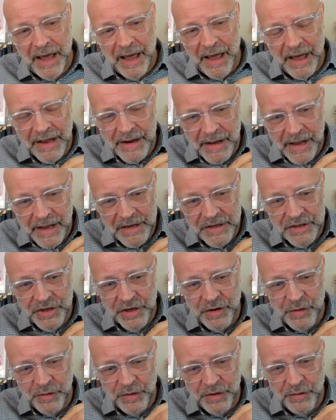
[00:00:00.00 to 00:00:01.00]
Uh,
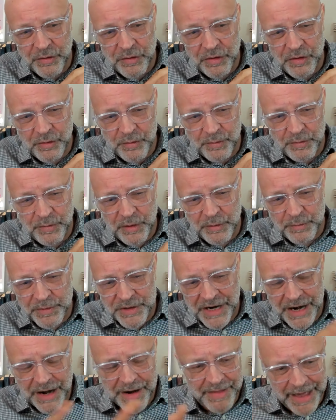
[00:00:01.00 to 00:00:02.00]
so you, you, you, you
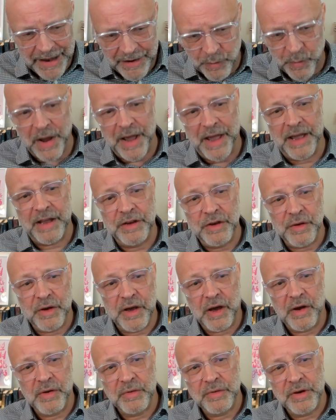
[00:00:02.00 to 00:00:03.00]
tear that away and you
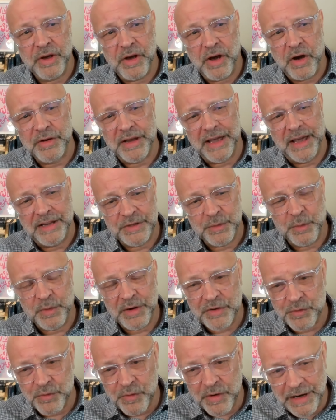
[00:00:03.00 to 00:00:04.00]
go, okay, so
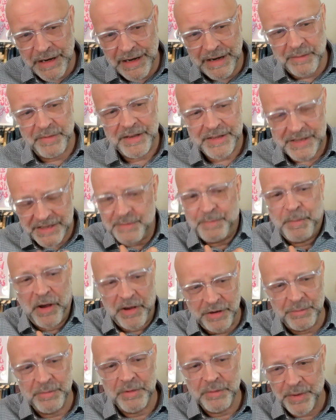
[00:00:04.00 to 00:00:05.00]
what it's really, this is
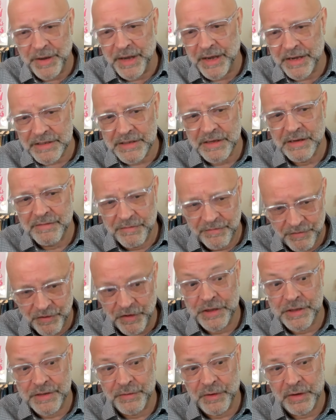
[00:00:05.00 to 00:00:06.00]
by human beings,
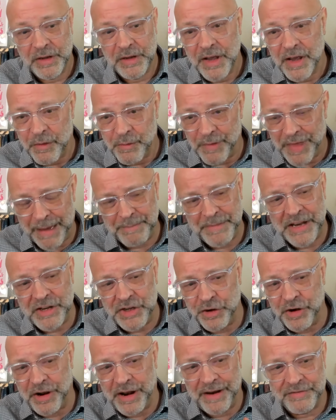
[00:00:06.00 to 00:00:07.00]
first of all. That
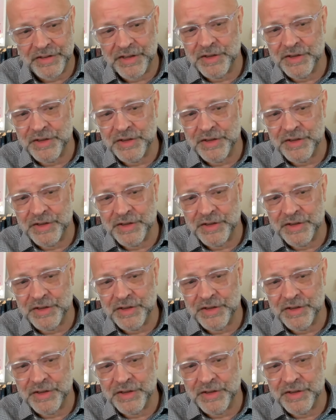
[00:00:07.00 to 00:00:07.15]
means you don't have